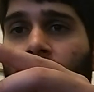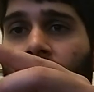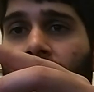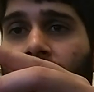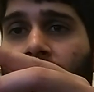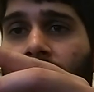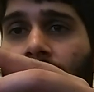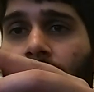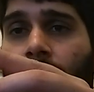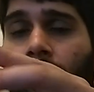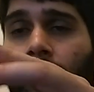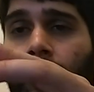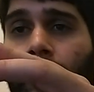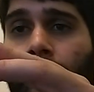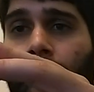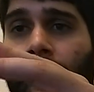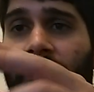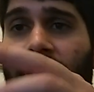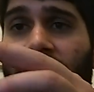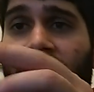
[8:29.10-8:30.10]

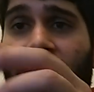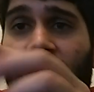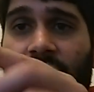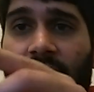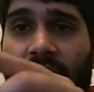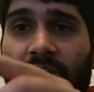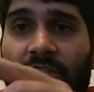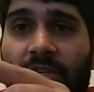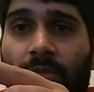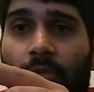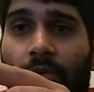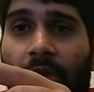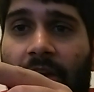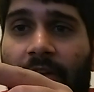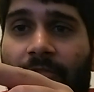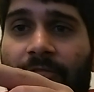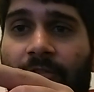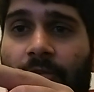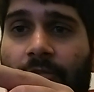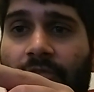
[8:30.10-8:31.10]
The adjustable
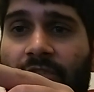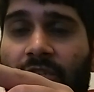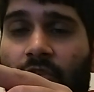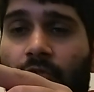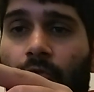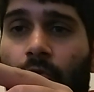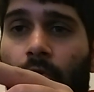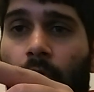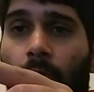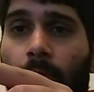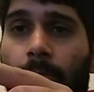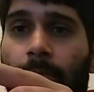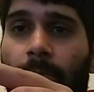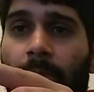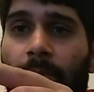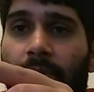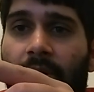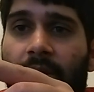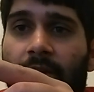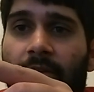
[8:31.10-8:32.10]
airflow is cool,
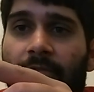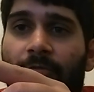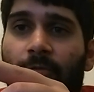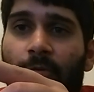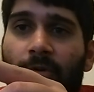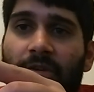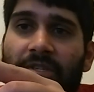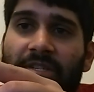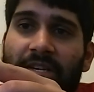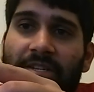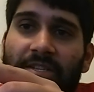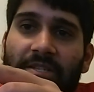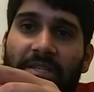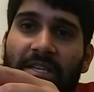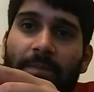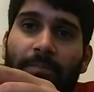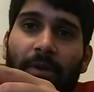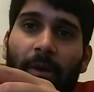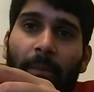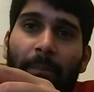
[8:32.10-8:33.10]
but of course I just keep it
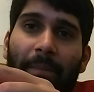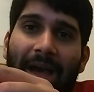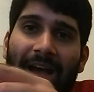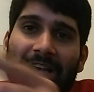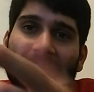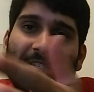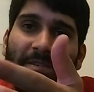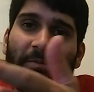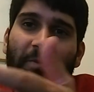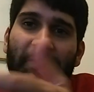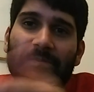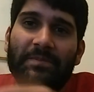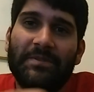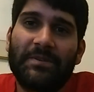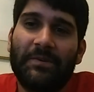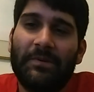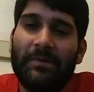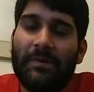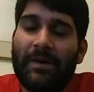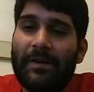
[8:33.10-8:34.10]
on maximum, so
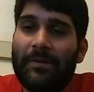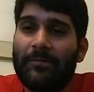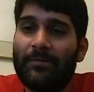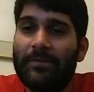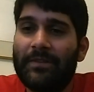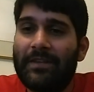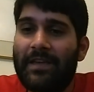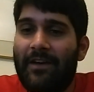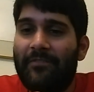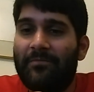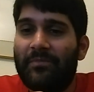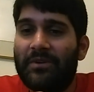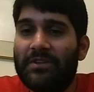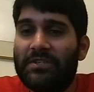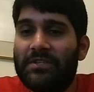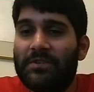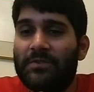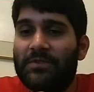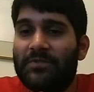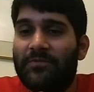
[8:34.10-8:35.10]
I don't really have much
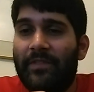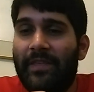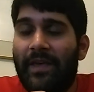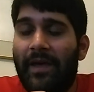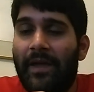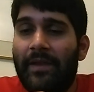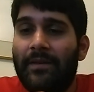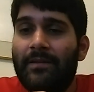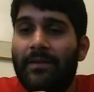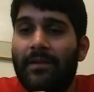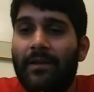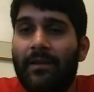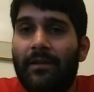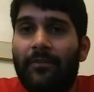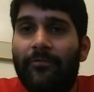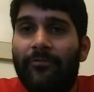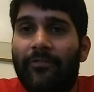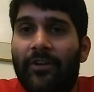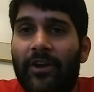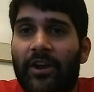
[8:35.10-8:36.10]
use for that.
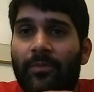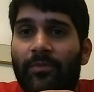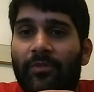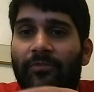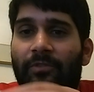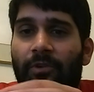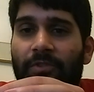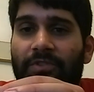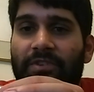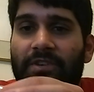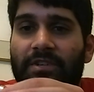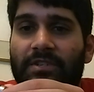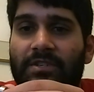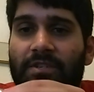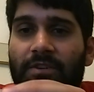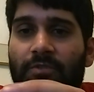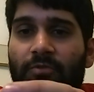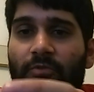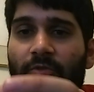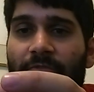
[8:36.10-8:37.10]
Variable voltage is a
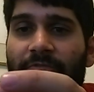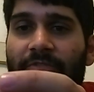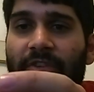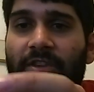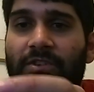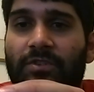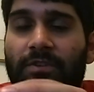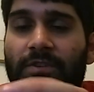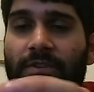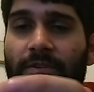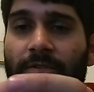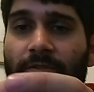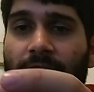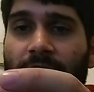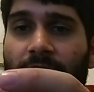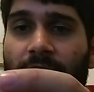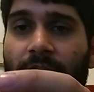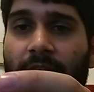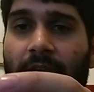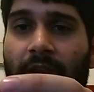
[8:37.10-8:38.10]
cool feature too, so you
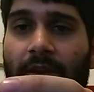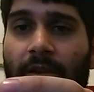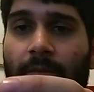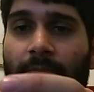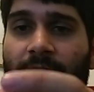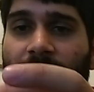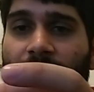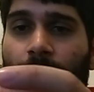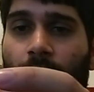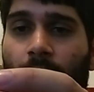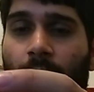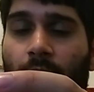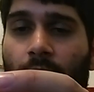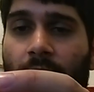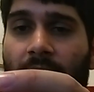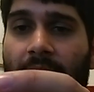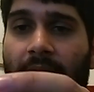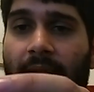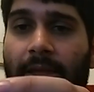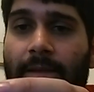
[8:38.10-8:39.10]
get it up to
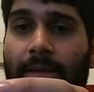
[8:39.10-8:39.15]
4.8,